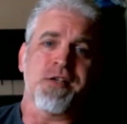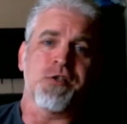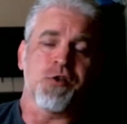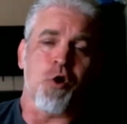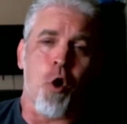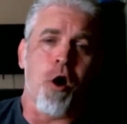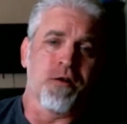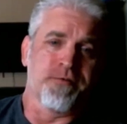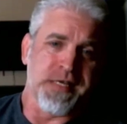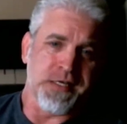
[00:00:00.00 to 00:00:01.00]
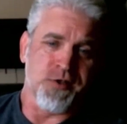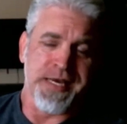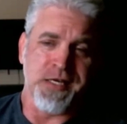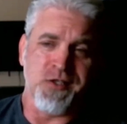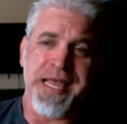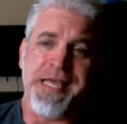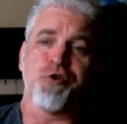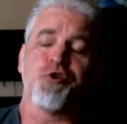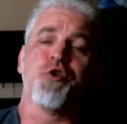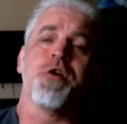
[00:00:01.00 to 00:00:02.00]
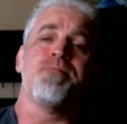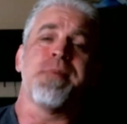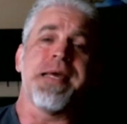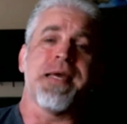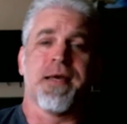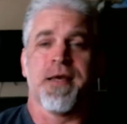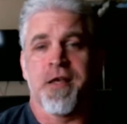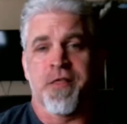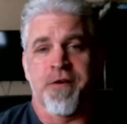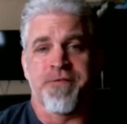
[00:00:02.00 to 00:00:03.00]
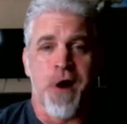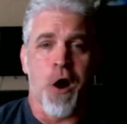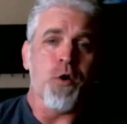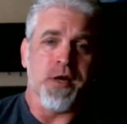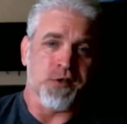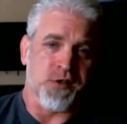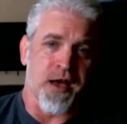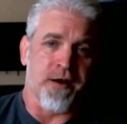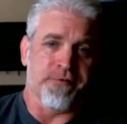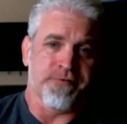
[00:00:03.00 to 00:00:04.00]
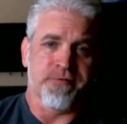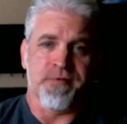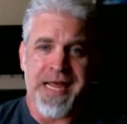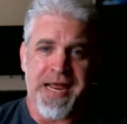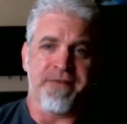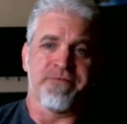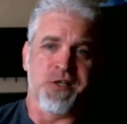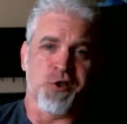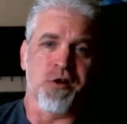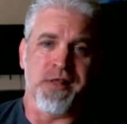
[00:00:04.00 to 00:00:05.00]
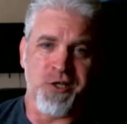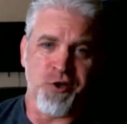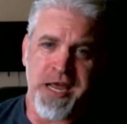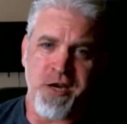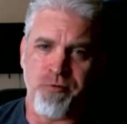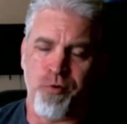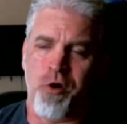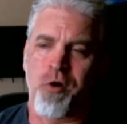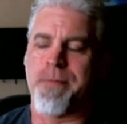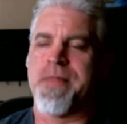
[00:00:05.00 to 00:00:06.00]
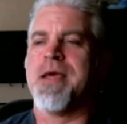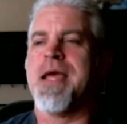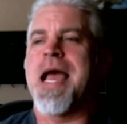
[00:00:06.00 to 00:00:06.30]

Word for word: addresses all of these things and should be the focus of a physical education program.